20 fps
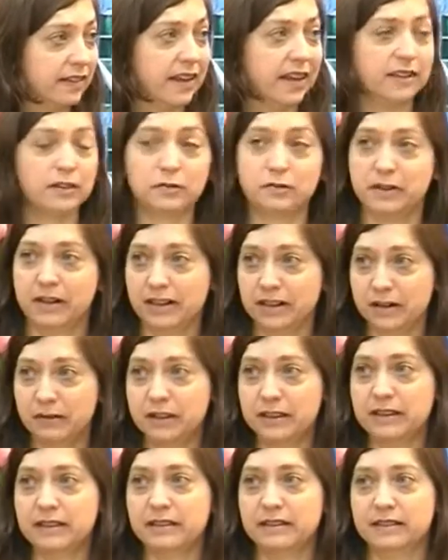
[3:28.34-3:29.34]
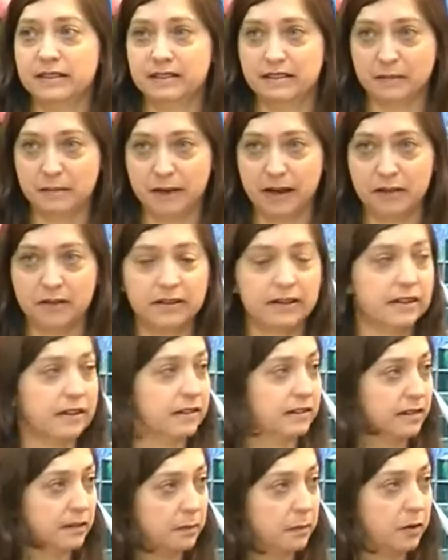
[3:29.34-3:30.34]
that's really what this is about,
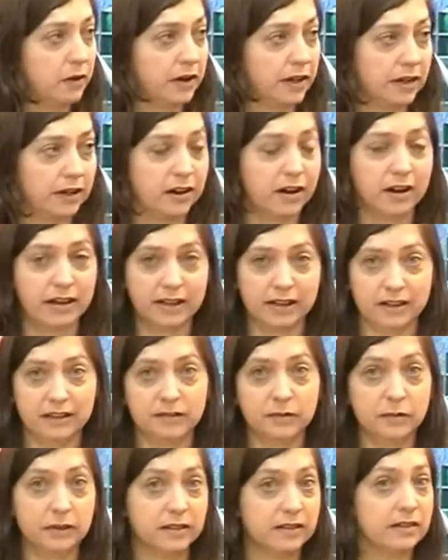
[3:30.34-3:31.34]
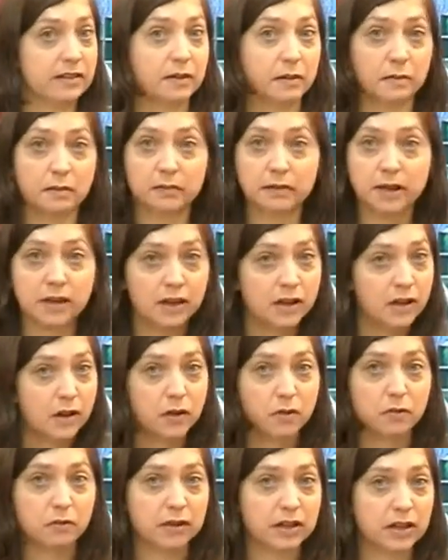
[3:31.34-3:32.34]
is supporting our kids with some
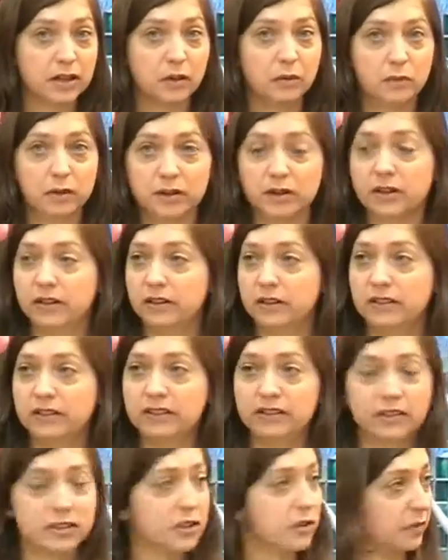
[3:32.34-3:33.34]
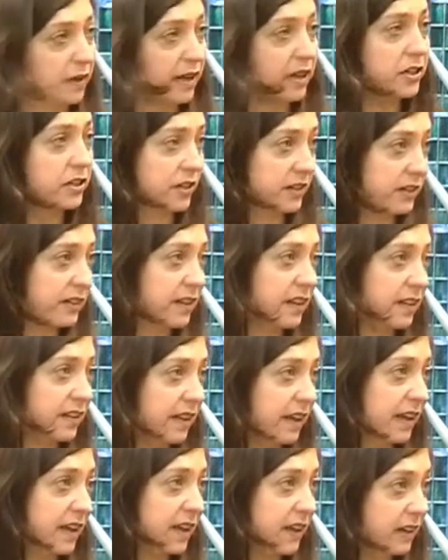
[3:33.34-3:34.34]
real world situations that
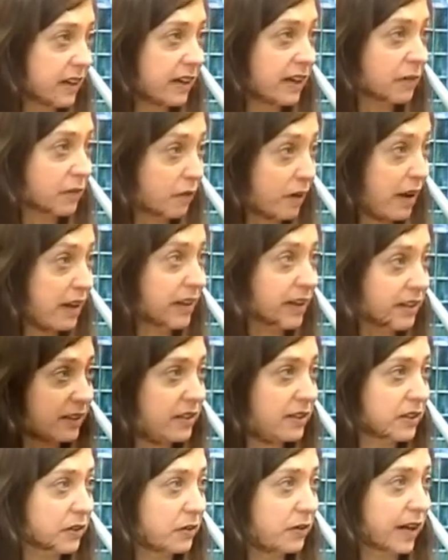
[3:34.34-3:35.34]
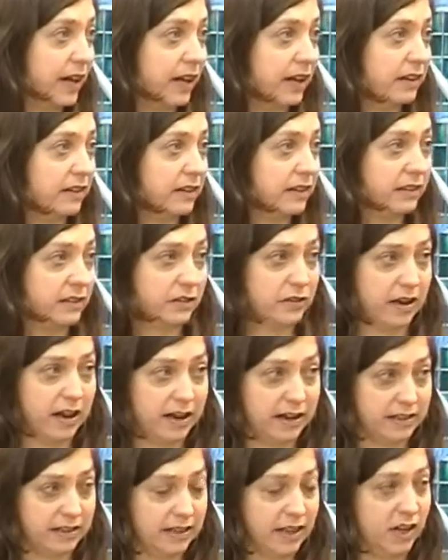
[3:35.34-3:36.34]
they can run into and
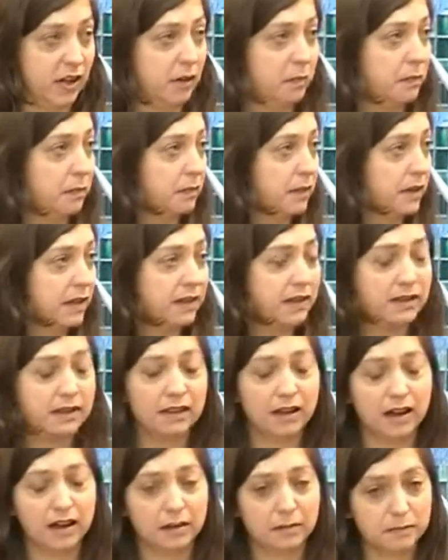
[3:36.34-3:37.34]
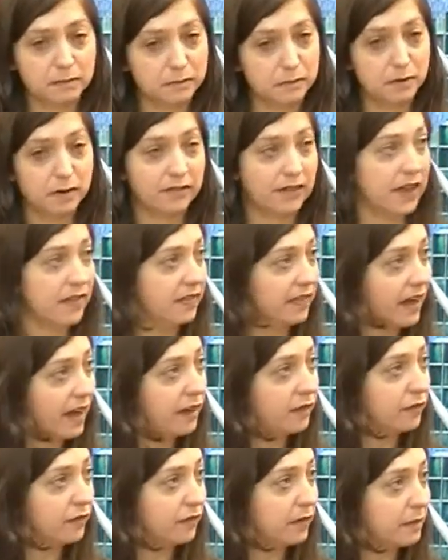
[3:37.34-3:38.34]
trying to help um, prevent
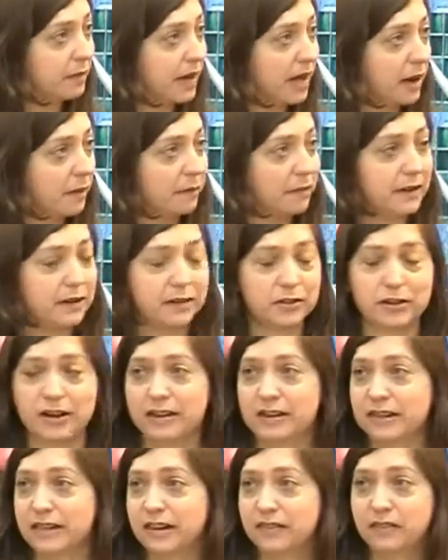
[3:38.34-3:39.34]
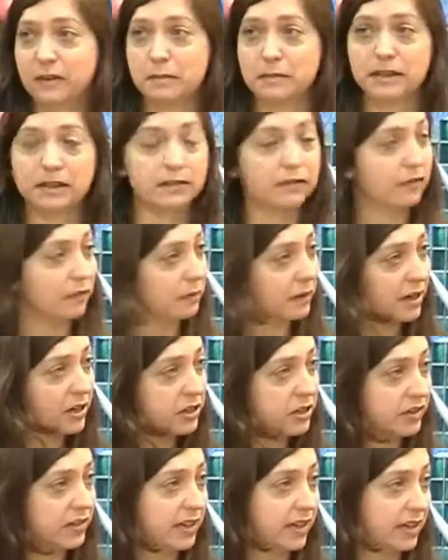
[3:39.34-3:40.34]
that from happening, trying to give them the
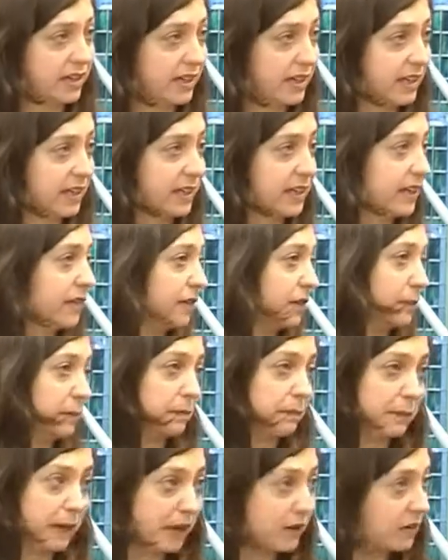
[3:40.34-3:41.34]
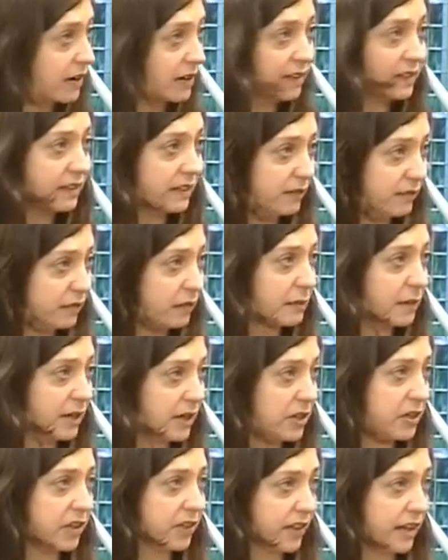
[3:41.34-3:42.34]
information they need, give parents the
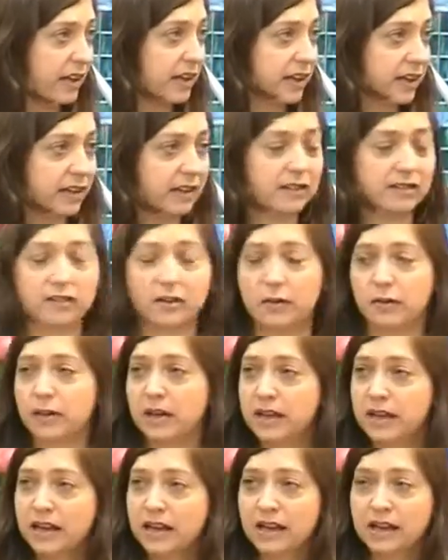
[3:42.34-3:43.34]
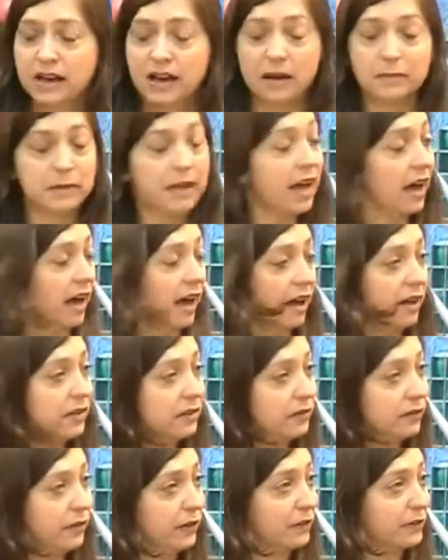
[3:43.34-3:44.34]
information they need. So, um, yeah, I
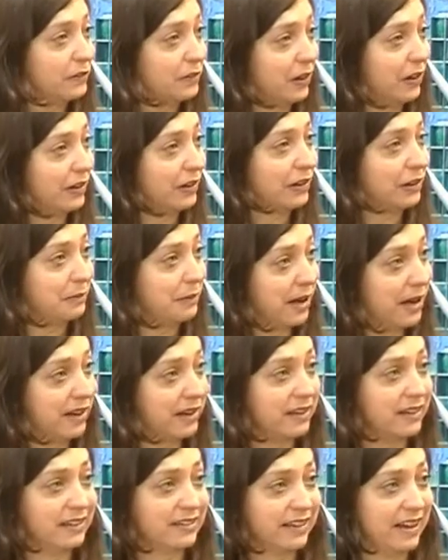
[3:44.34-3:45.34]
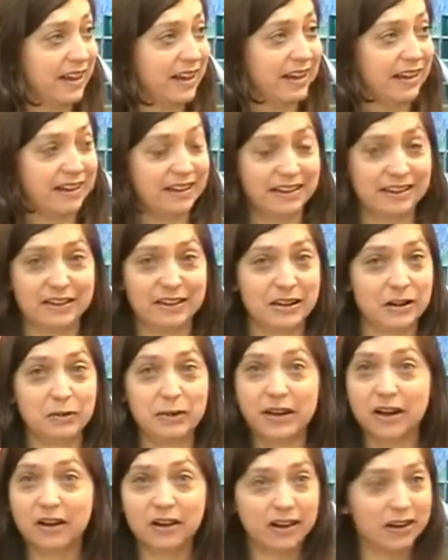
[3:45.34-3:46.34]
do feel strongly about it because I, you know,
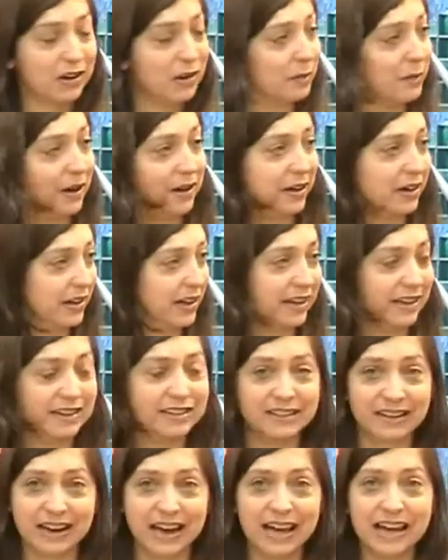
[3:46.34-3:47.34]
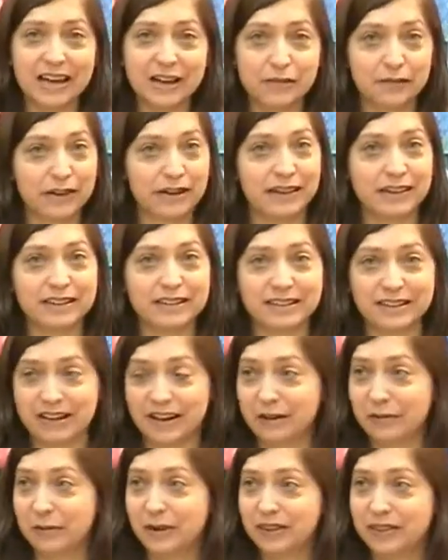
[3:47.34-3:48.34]
we all care about our kids, and I have kids, and
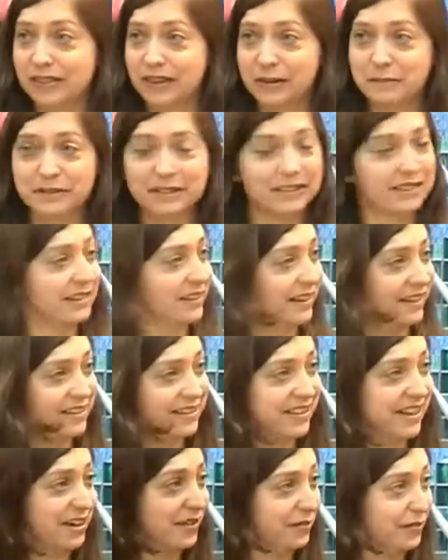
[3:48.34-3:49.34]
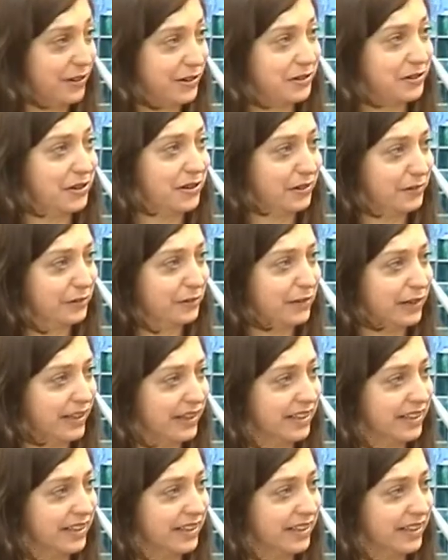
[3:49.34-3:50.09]
I want them to stay safe and drug free.